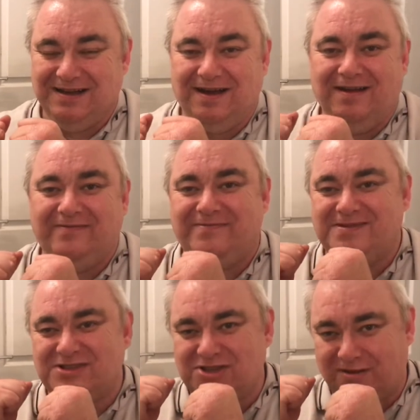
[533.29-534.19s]
I've
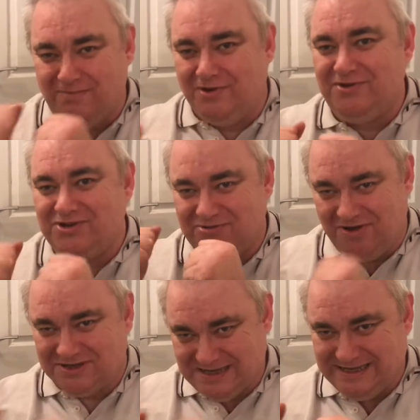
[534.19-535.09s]
stumbled
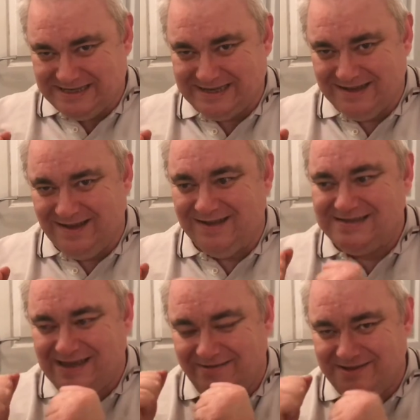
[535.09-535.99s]
across it, I'll
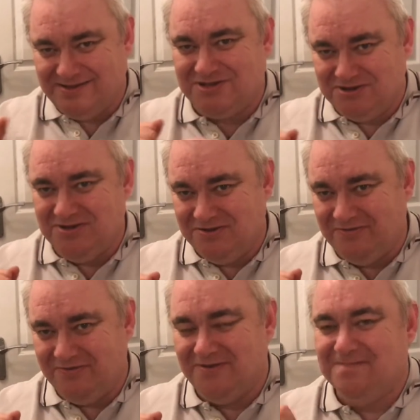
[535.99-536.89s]
tell you the truth.